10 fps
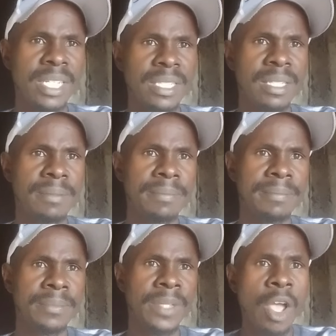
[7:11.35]
it,
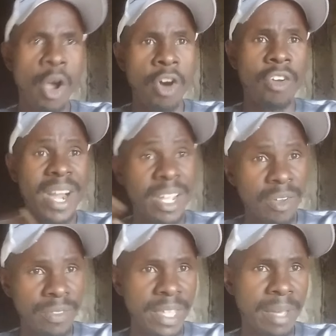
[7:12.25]
or running
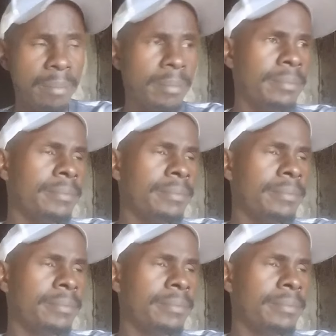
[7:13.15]
on them.